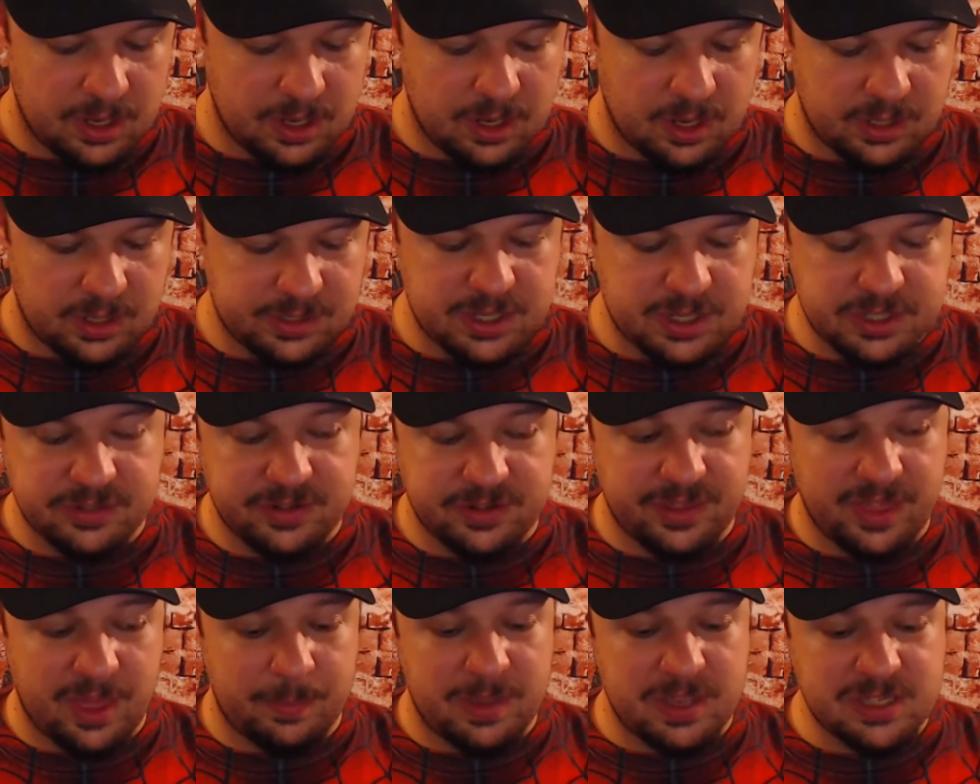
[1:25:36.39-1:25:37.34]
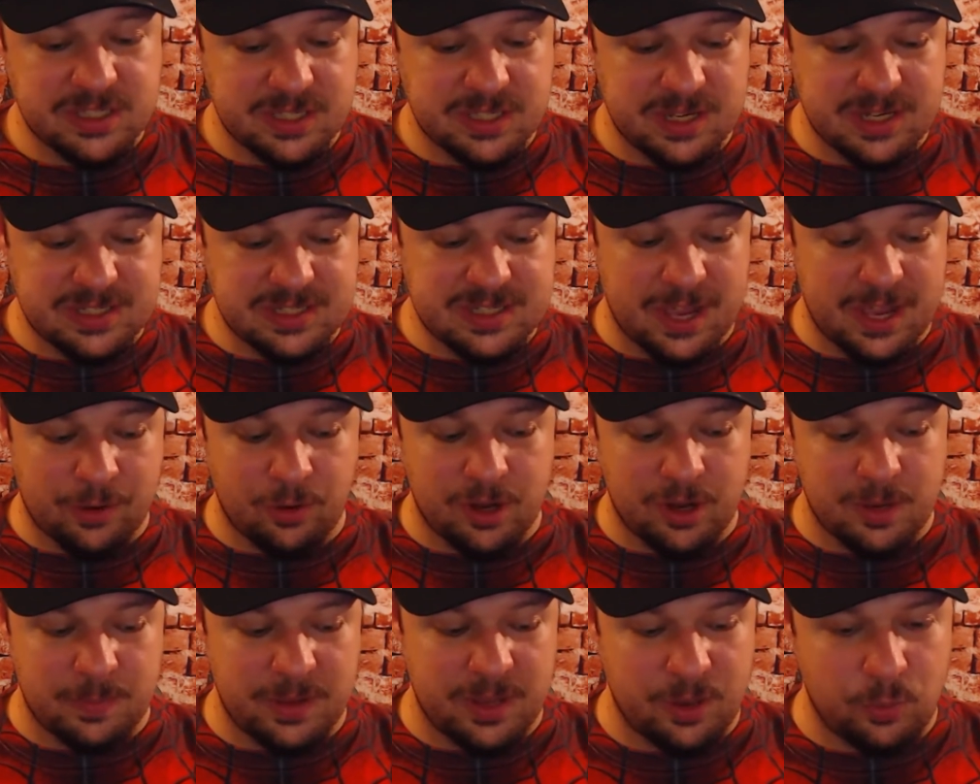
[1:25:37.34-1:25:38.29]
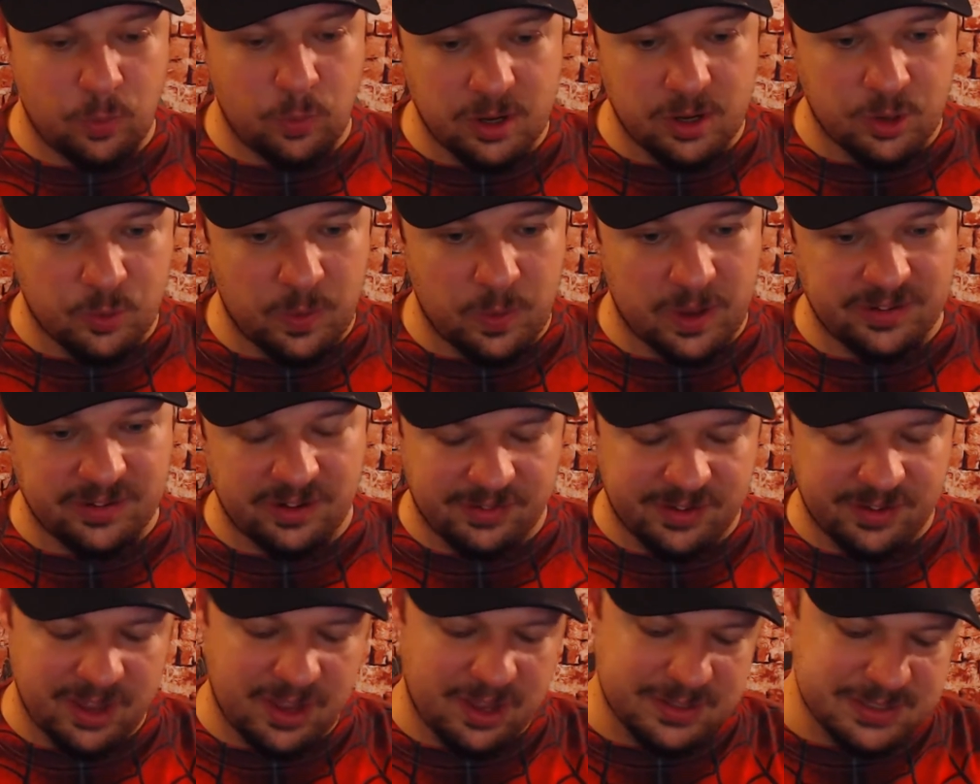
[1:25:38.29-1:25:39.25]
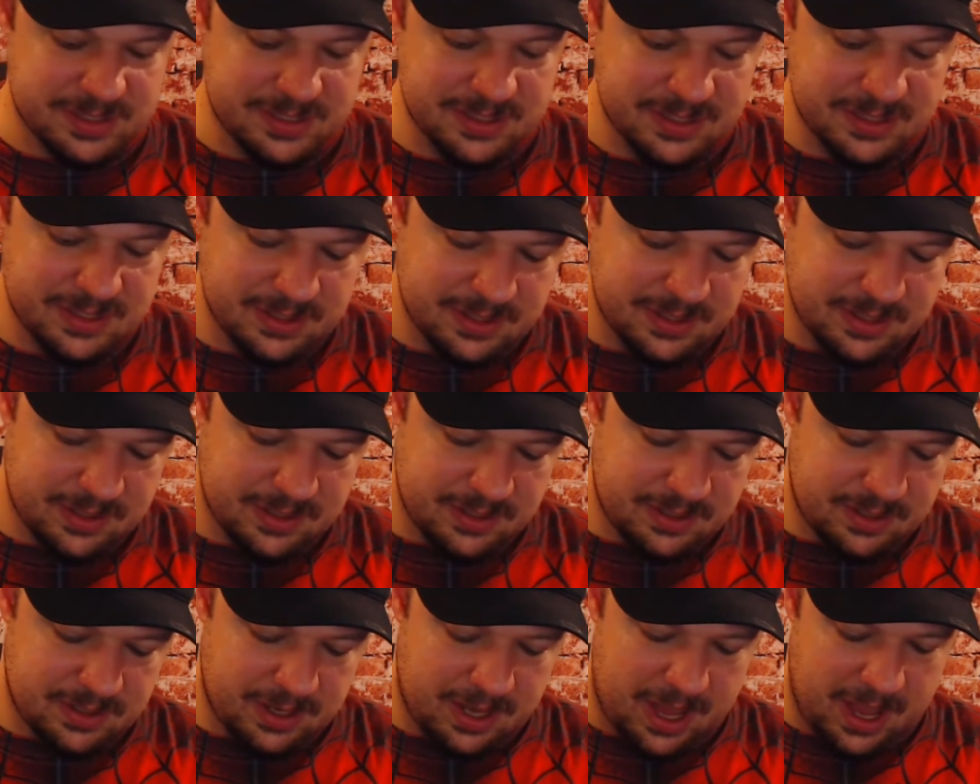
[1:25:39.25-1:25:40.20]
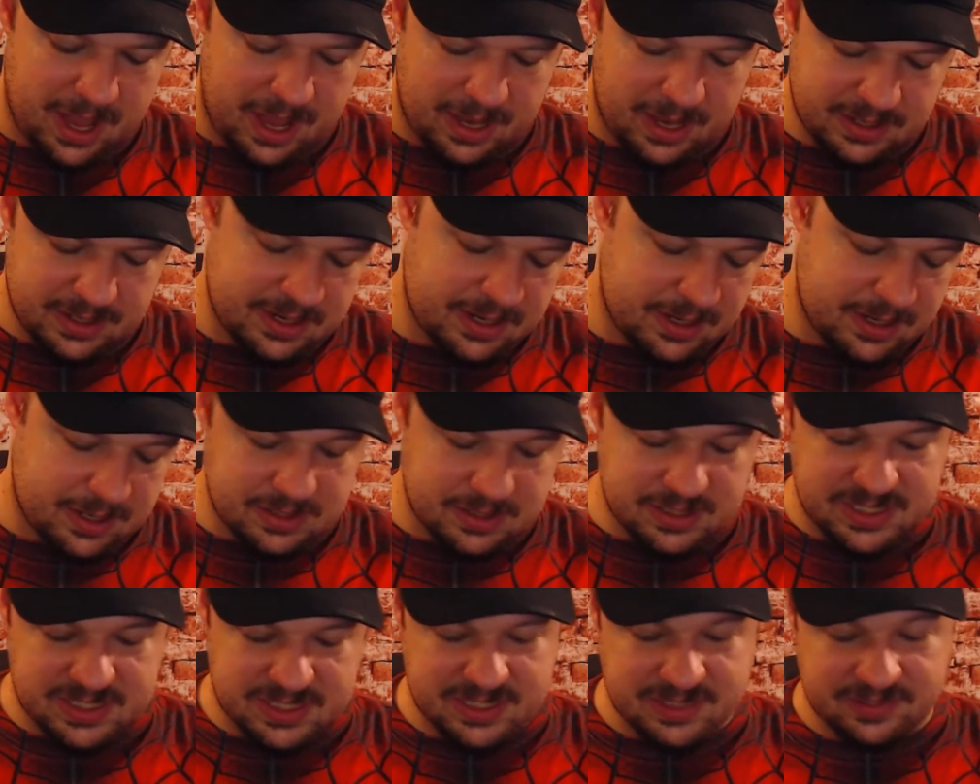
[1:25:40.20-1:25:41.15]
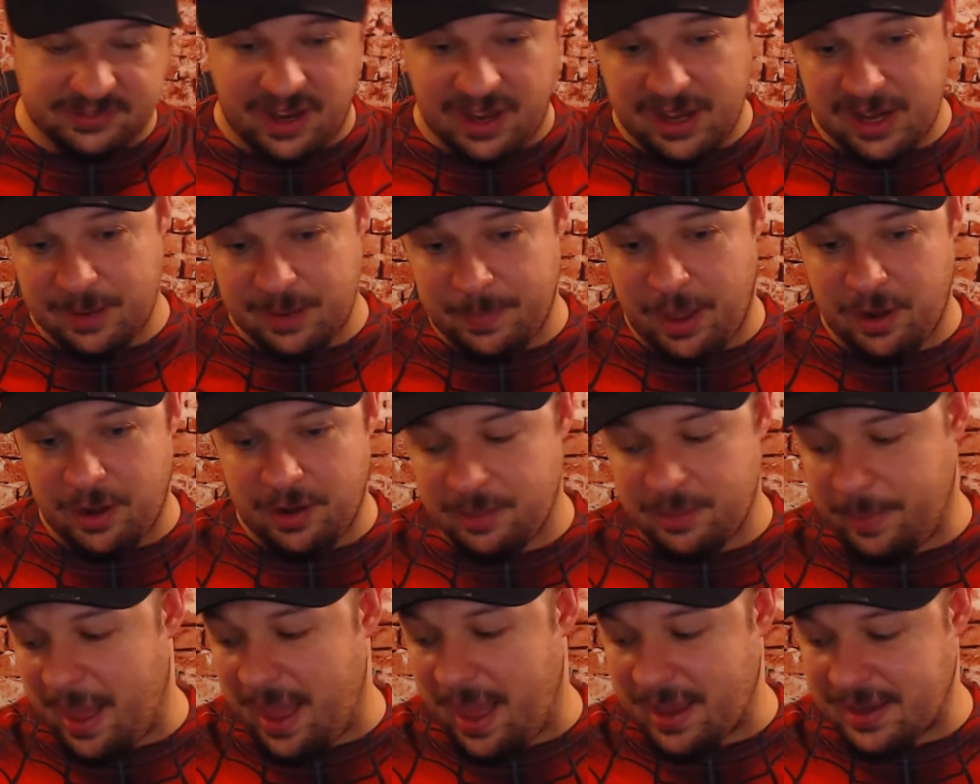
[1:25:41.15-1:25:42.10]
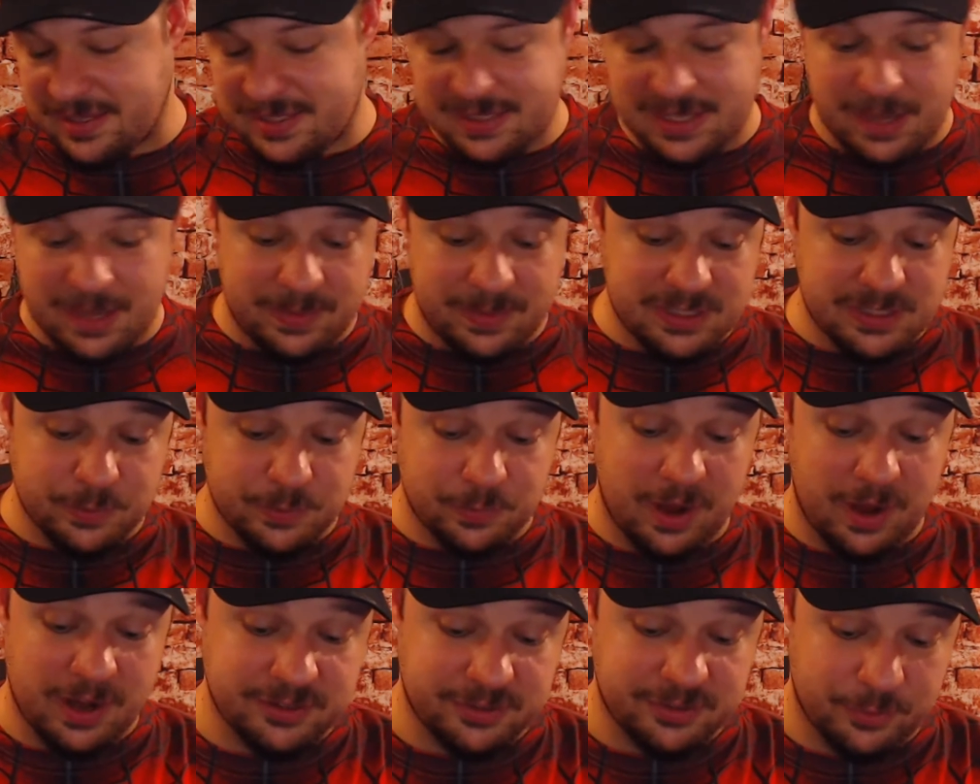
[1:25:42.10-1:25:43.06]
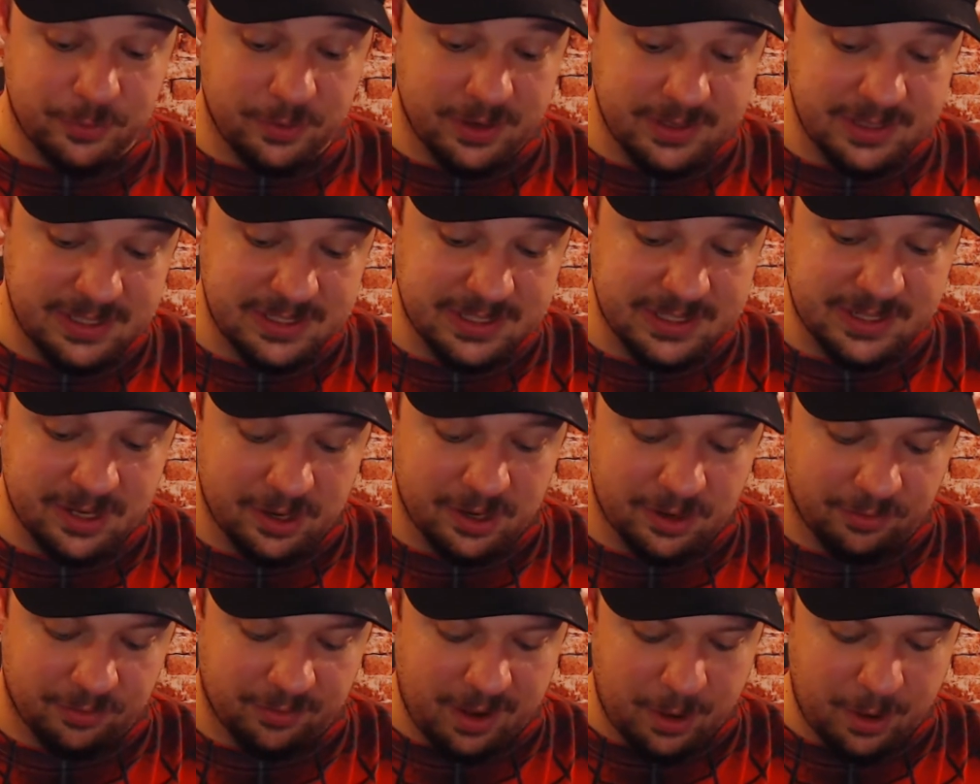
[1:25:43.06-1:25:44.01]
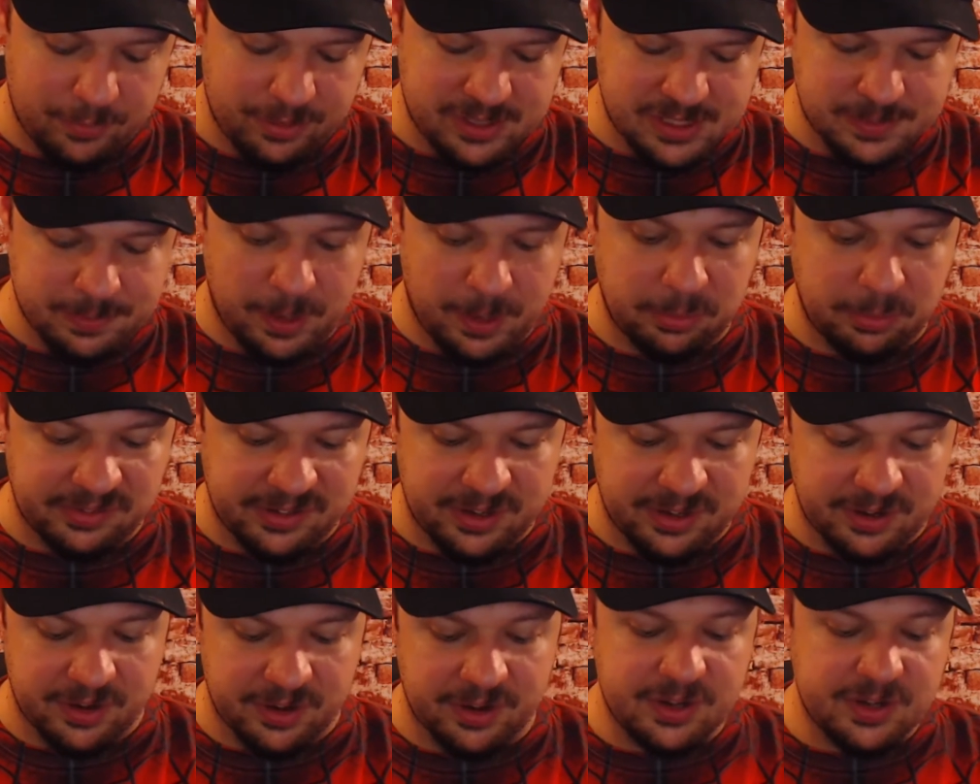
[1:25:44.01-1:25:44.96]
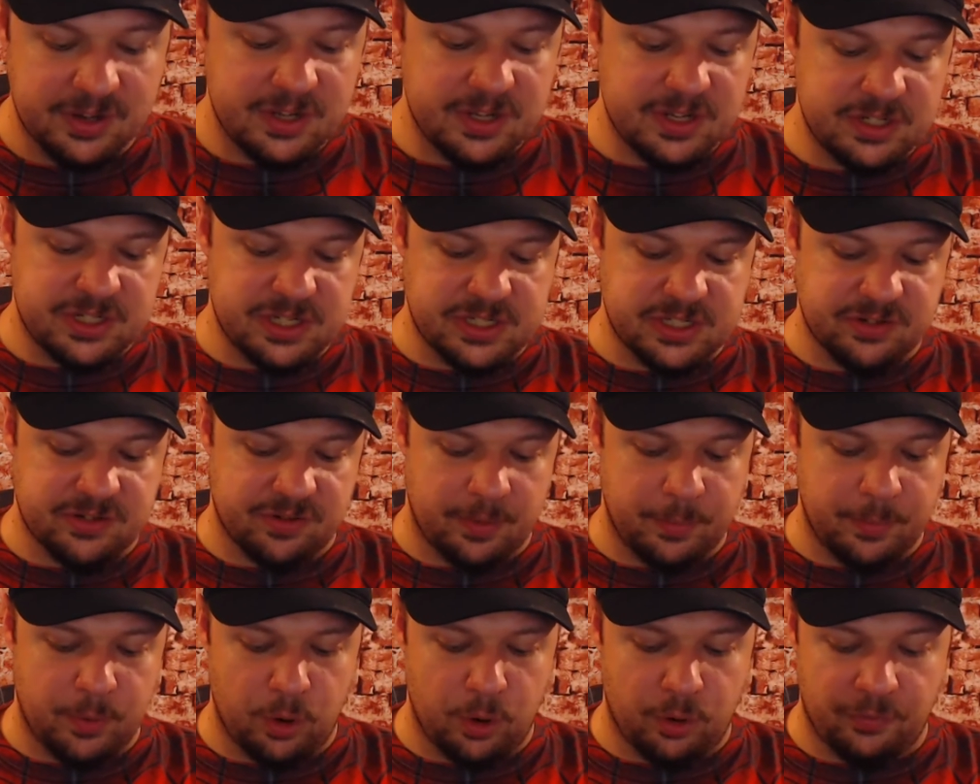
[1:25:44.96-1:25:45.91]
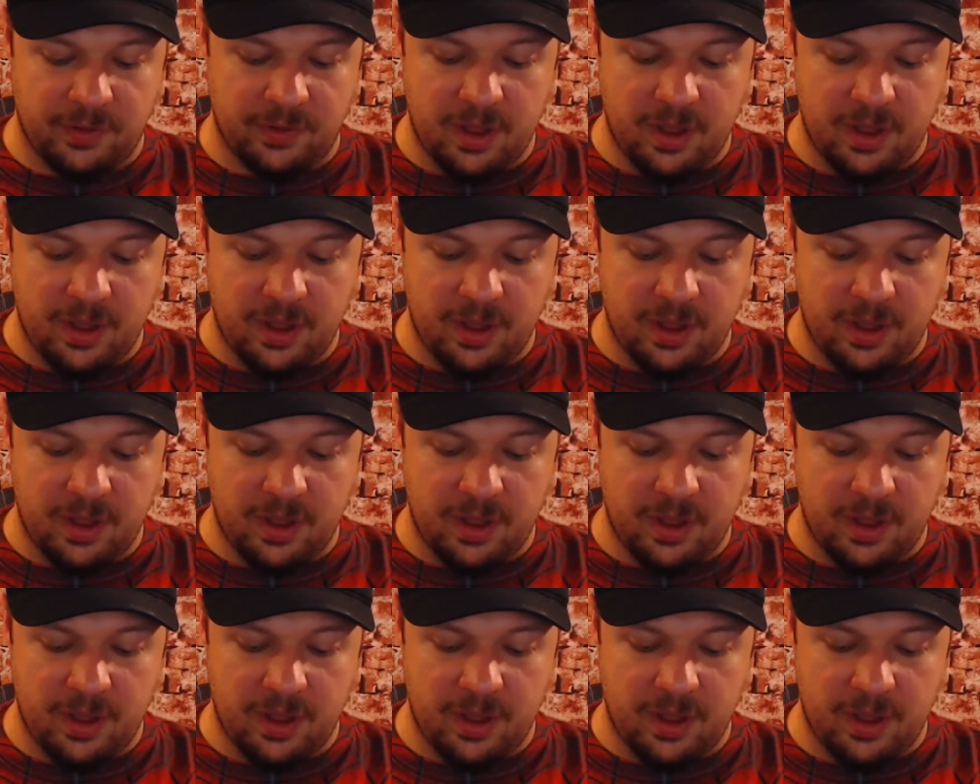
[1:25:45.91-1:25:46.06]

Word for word: Additionally, that means that it's not going to be one quick little cut and sliding them out of the box. That means that we're actually going to need to cut around this bubble here just to remove